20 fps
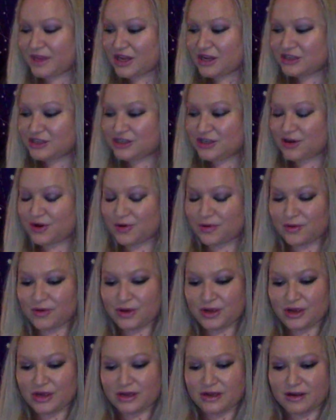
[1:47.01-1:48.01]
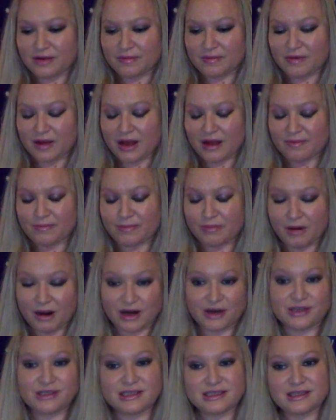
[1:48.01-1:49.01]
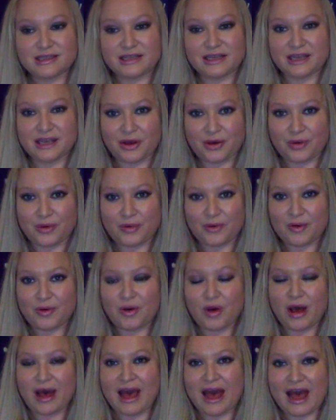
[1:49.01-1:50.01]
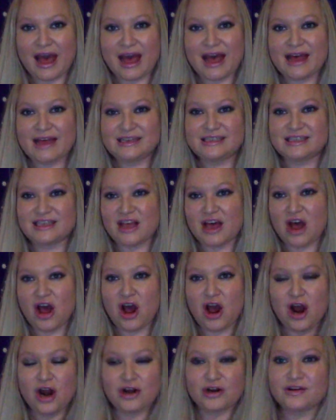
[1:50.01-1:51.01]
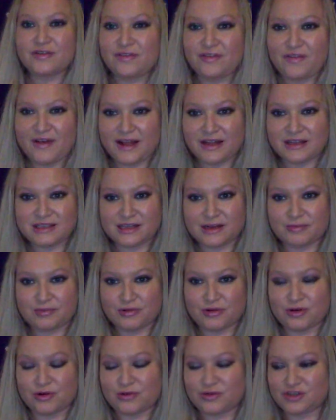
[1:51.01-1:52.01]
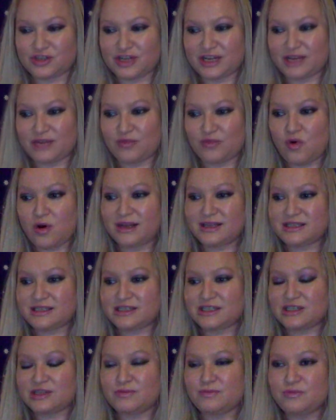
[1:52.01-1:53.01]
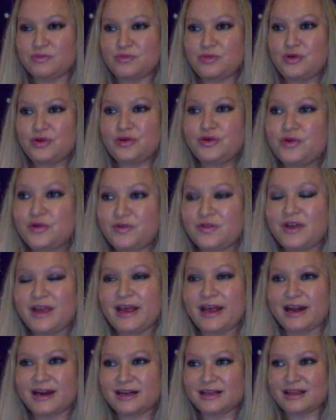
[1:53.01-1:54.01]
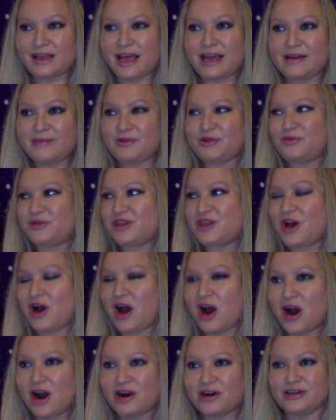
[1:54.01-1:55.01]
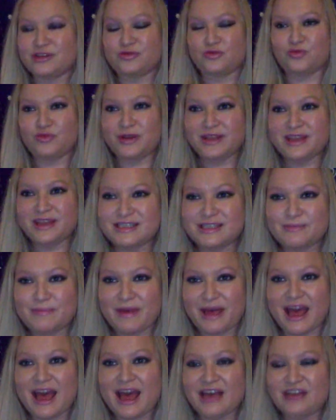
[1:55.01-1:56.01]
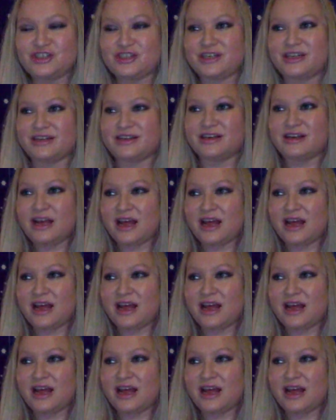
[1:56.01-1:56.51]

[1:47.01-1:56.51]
So Mars in Leo has the heartfelt approach. It wants to move in alignment with the heart, with its passion.